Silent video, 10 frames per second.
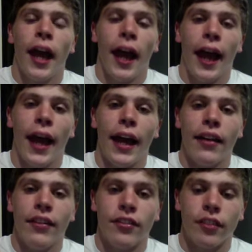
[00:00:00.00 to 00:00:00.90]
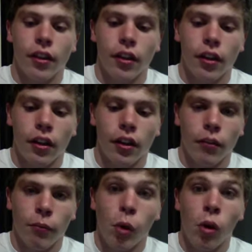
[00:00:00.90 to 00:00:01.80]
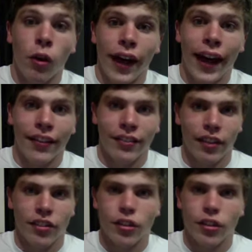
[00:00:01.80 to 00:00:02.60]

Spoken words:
has more access.